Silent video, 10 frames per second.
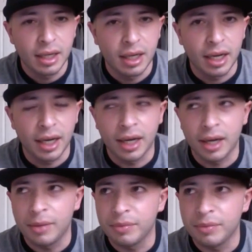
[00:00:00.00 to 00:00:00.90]

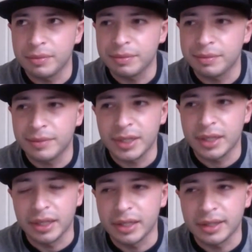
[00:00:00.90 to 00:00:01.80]
Um, it,
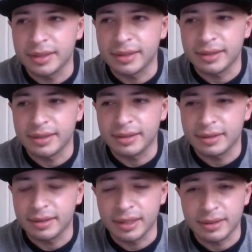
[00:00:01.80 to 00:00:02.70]
it's
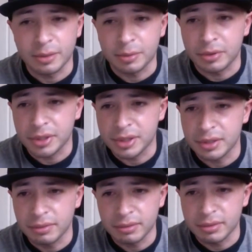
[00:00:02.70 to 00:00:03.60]
it's super annoying. Just
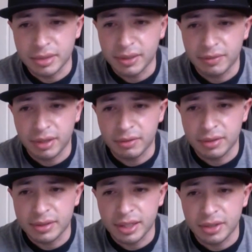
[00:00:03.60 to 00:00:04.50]
don't don't take forever to
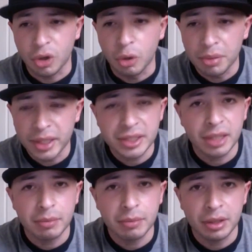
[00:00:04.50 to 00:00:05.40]
sign. Don't play chain
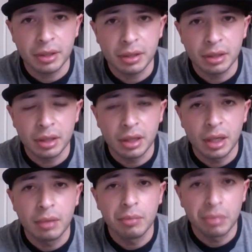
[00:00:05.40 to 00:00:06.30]
burn.
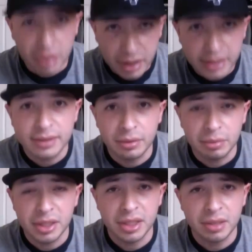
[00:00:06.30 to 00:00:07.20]
Please don't
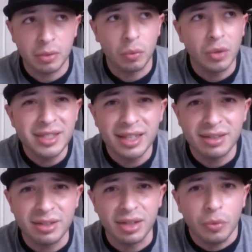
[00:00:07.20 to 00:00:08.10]
play burn. What does that
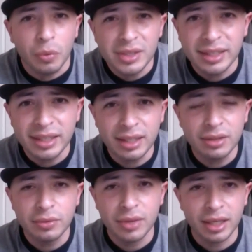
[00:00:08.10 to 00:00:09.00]
what does that deck do?
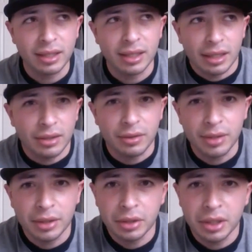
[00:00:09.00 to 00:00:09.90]
Like you think
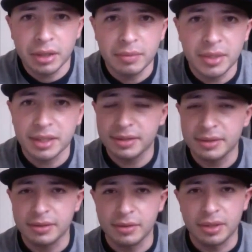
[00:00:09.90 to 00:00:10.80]
you're good because
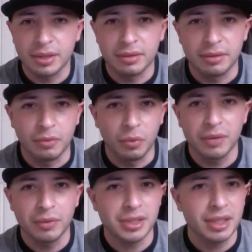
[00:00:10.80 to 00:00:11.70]
you could win
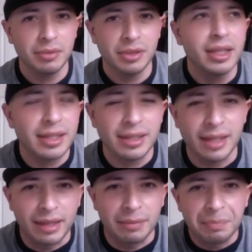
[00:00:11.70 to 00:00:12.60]
with burn? That, that,
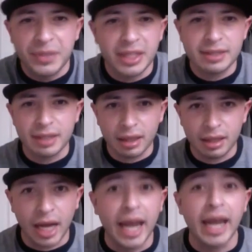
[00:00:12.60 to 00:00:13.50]
that is
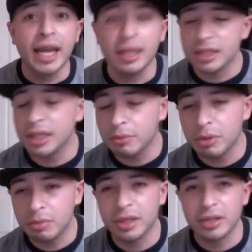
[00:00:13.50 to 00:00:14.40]
nothing. I hate chain
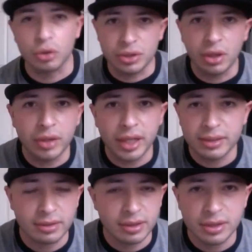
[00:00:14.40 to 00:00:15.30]
burn play or stall decks
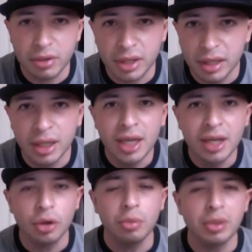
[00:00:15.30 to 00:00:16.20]
or Exodia.
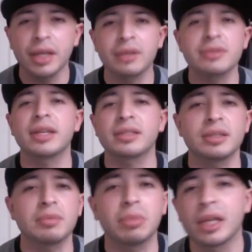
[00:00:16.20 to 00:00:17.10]
Don't play those decks.
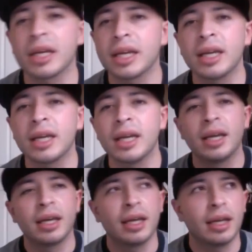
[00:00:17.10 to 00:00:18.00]
Just play
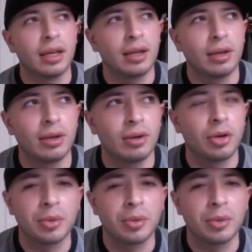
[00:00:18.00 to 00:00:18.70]
normal.